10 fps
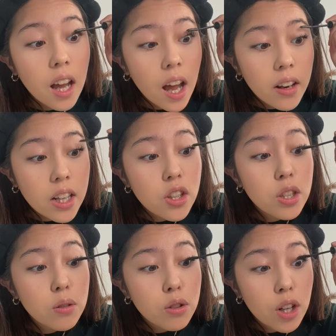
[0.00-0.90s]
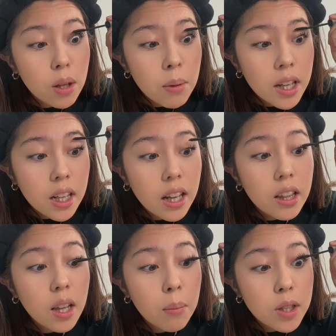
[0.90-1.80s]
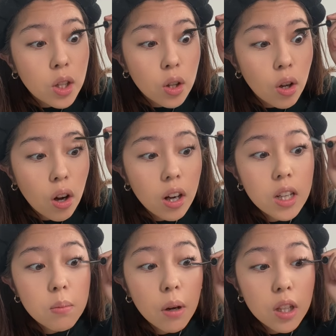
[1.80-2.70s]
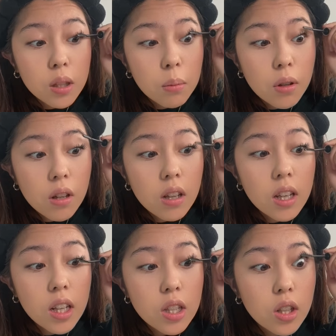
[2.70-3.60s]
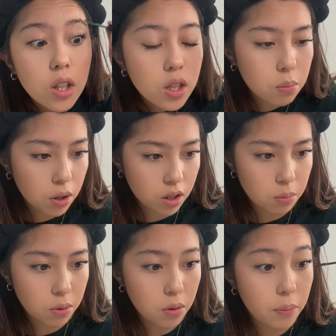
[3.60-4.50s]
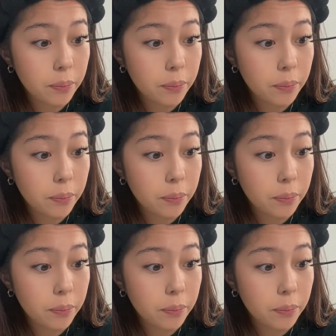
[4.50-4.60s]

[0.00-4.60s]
And I just try to make them as long as possible and as good as possible.